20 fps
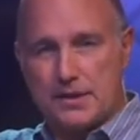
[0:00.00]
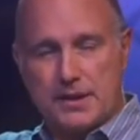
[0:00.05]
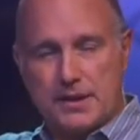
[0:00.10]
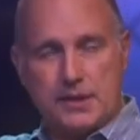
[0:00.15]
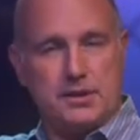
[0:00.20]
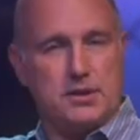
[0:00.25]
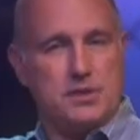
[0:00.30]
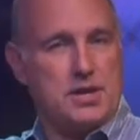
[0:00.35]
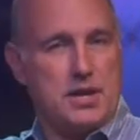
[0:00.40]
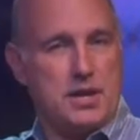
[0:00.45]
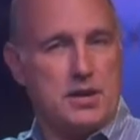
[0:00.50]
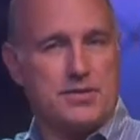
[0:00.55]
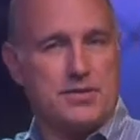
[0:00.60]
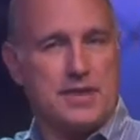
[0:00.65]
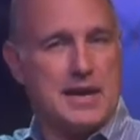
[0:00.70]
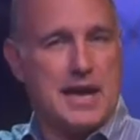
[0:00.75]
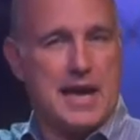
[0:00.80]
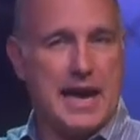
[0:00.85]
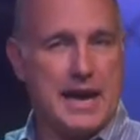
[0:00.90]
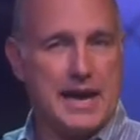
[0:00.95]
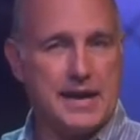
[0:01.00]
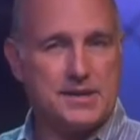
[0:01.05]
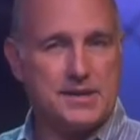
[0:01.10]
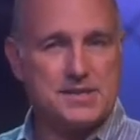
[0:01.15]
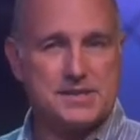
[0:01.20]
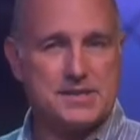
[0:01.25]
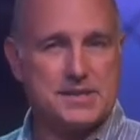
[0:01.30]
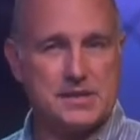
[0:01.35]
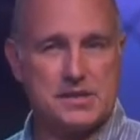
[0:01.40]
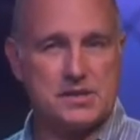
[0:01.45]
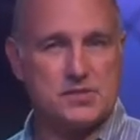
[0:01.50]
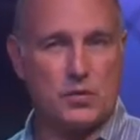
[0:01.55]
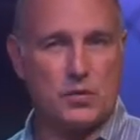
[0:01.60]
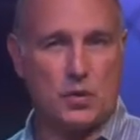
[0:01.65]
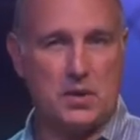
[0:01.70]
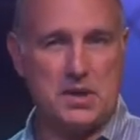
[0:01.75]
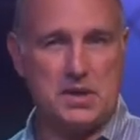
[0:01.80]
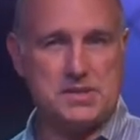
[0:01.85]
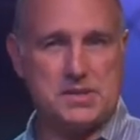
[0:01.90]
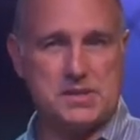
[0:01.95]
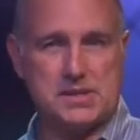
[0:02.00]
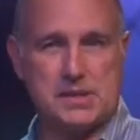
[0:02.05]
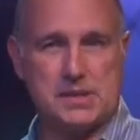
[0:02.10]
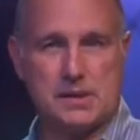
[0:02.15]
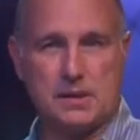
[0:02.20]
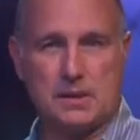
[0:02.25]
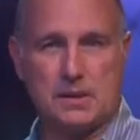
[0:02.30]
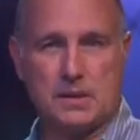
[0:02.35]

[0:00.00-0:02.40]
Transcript: Can you hear the angst in his voice?